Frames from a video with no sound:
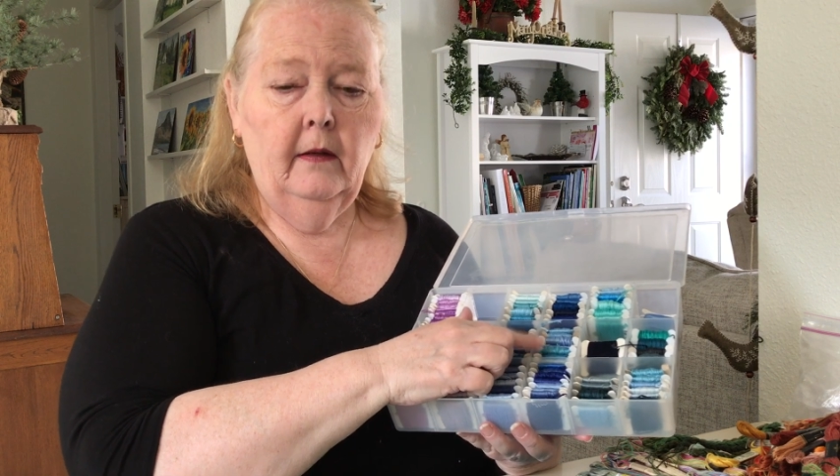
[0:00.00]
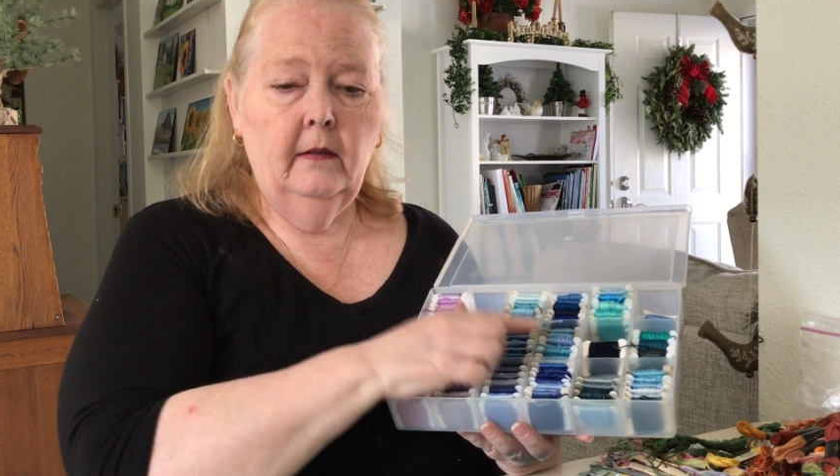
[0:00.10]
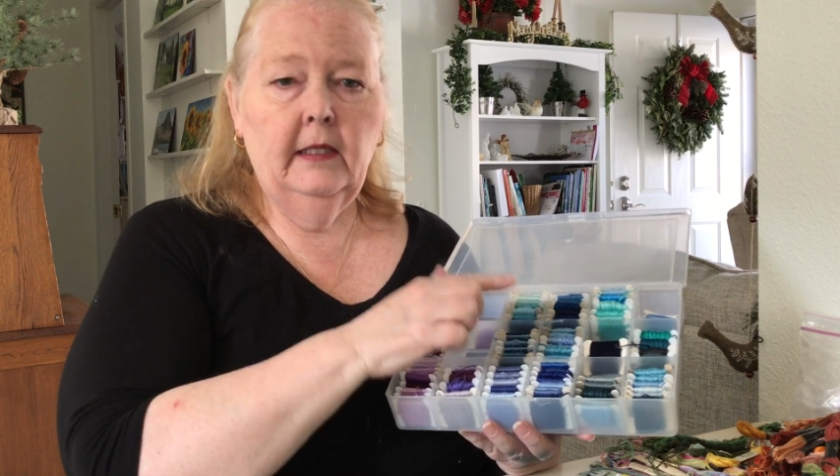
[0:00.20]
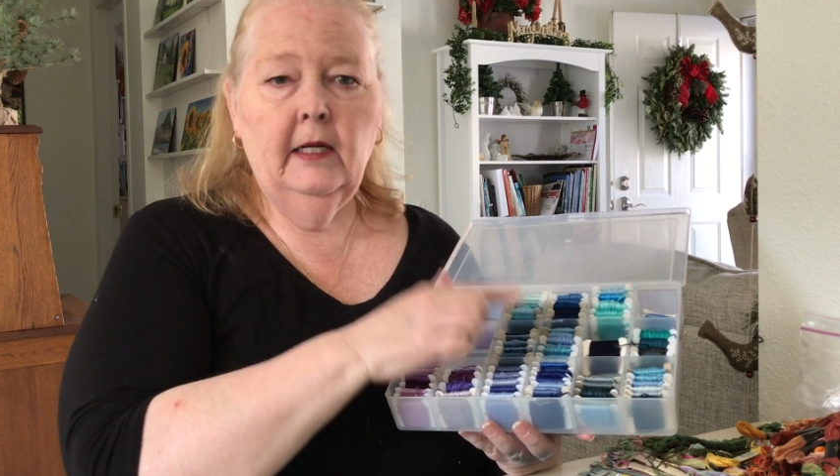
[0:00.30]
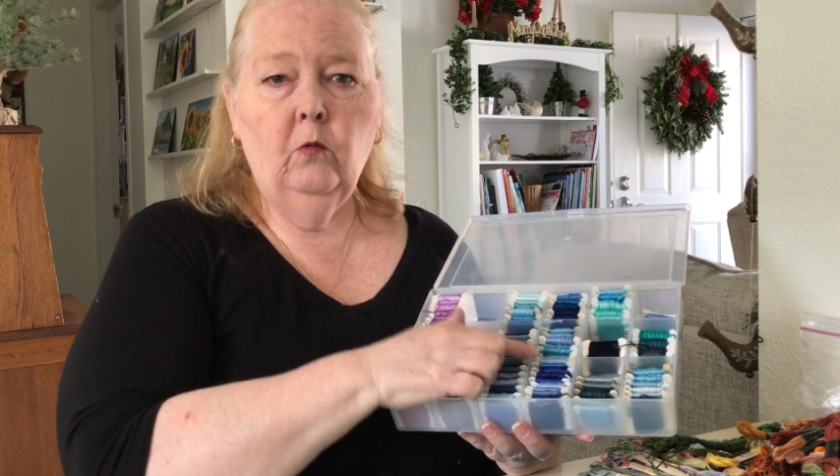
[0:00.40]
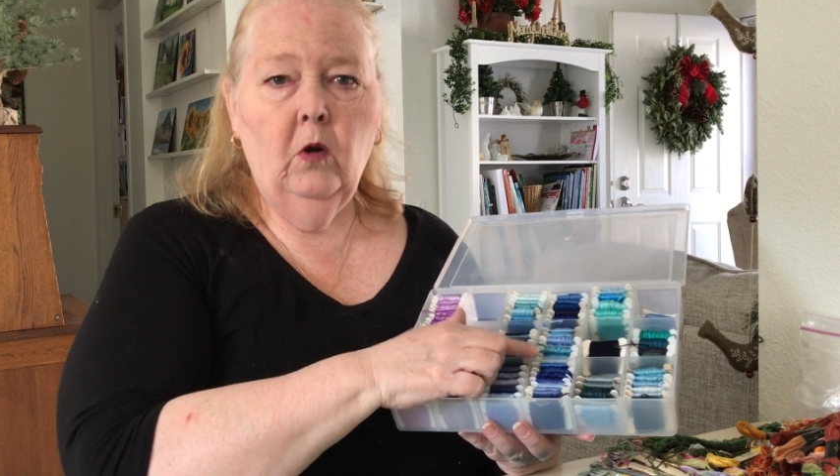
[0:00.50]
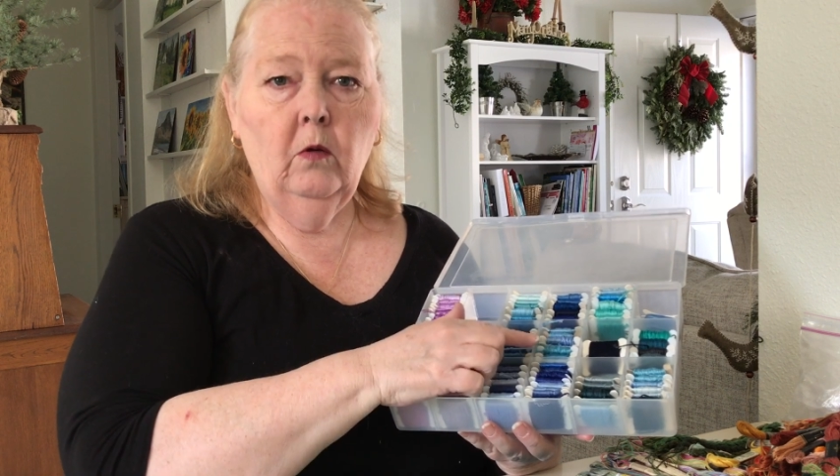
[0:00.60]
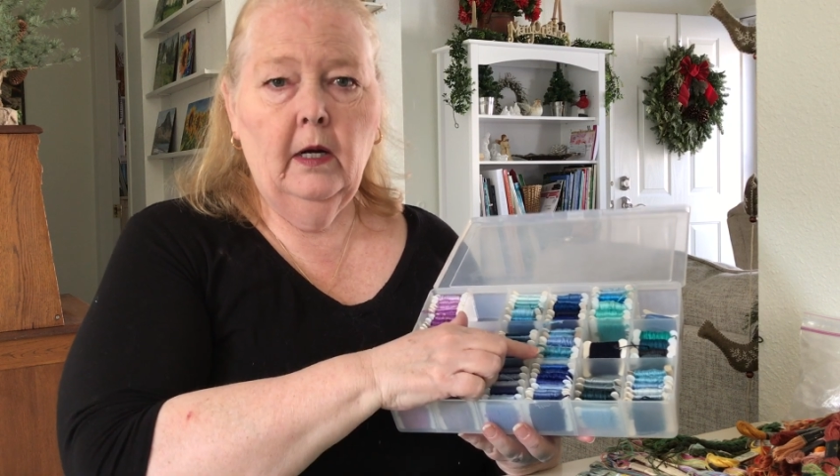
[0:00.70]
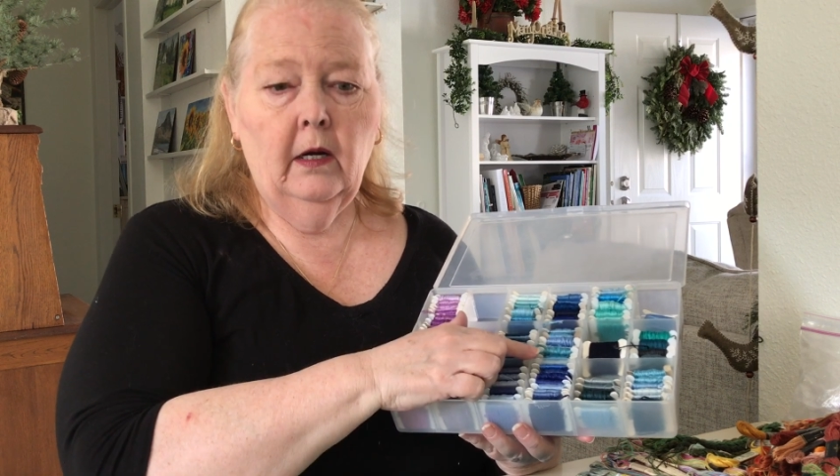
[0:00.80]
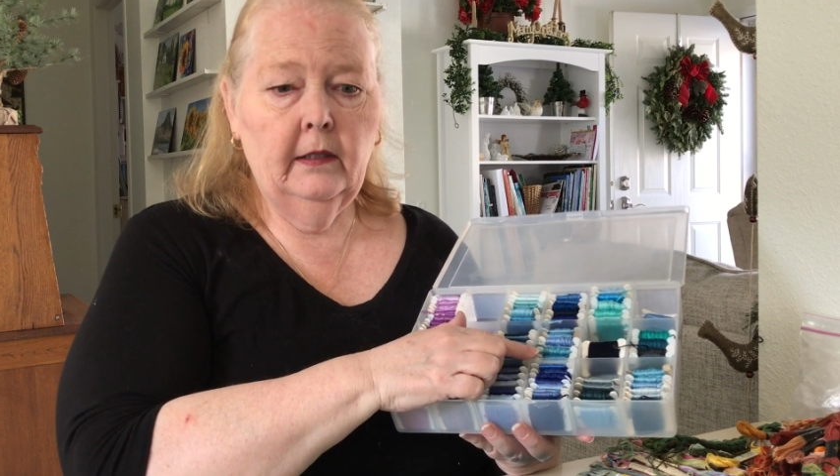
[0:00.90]
then I
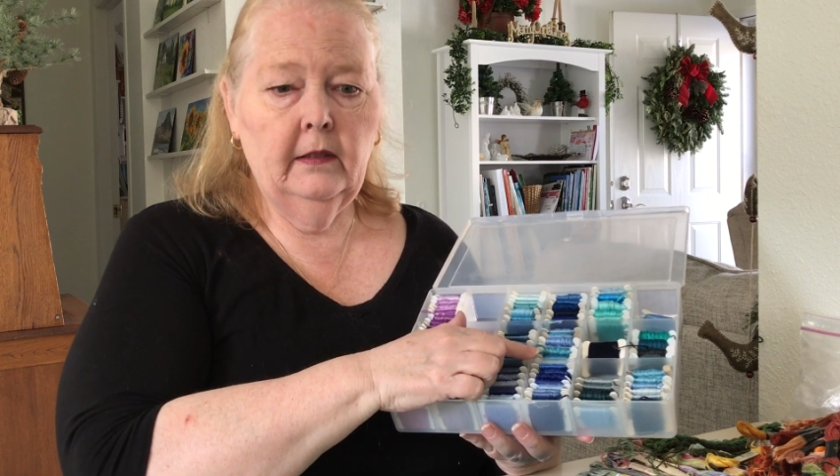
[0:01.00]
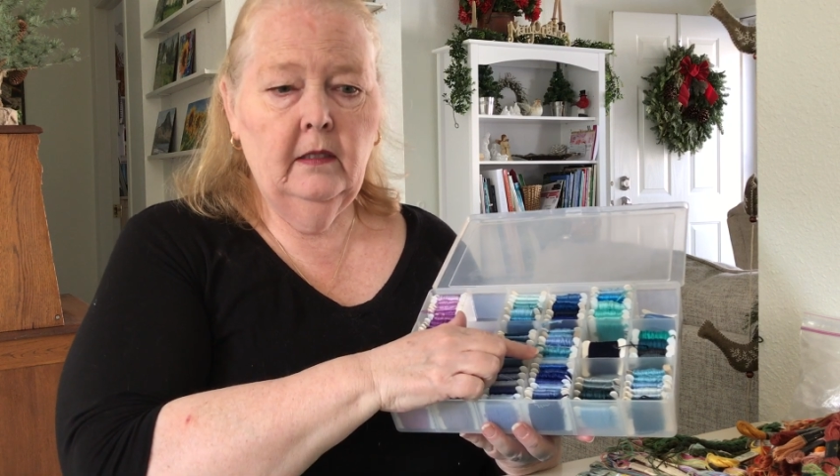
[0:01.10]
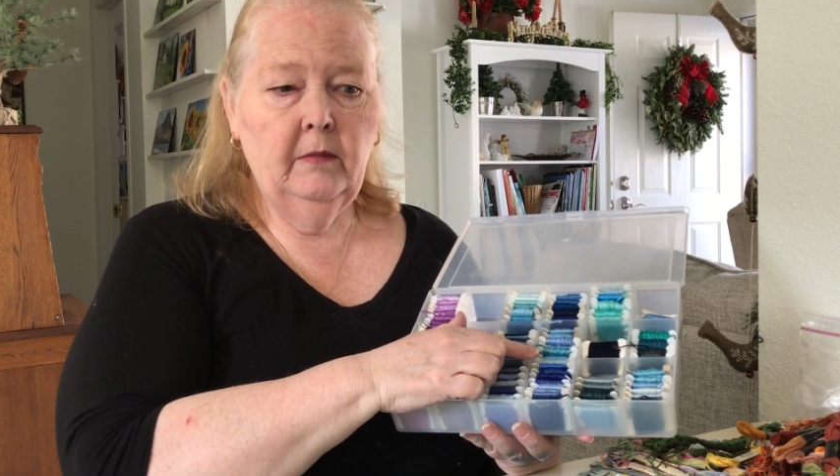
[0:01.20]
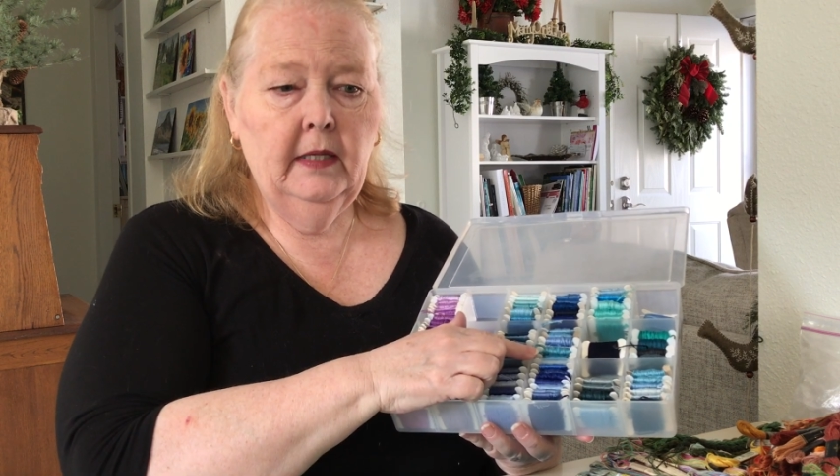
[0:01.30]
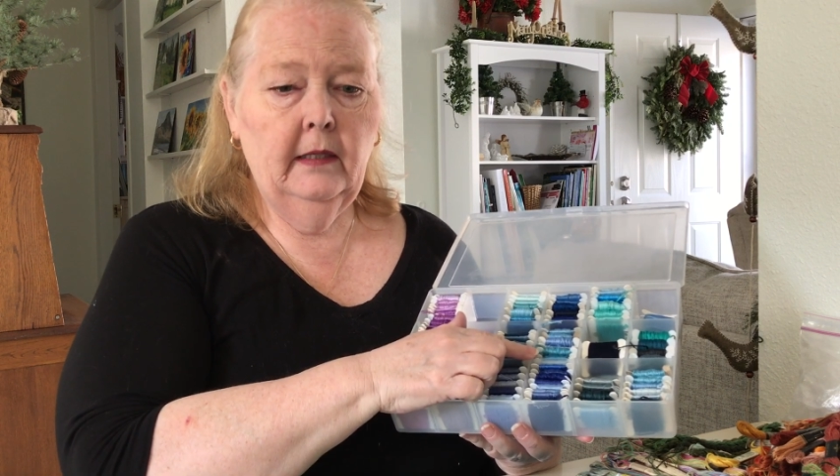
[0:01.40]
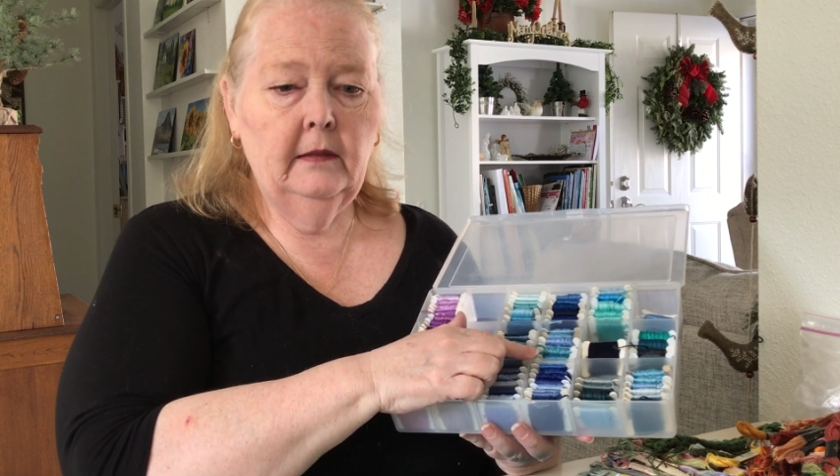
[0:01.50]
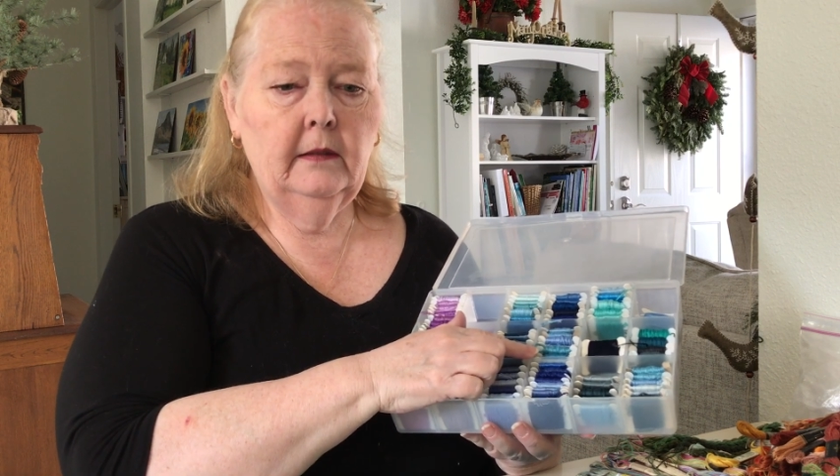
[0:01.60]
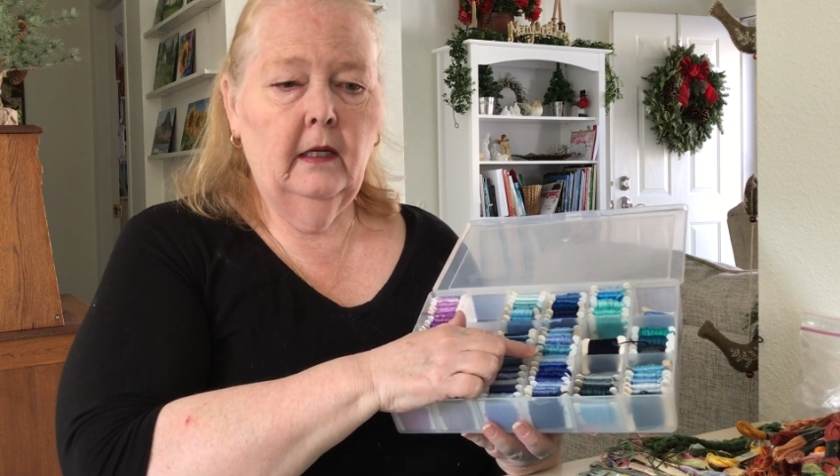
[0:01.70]
won't card them yet.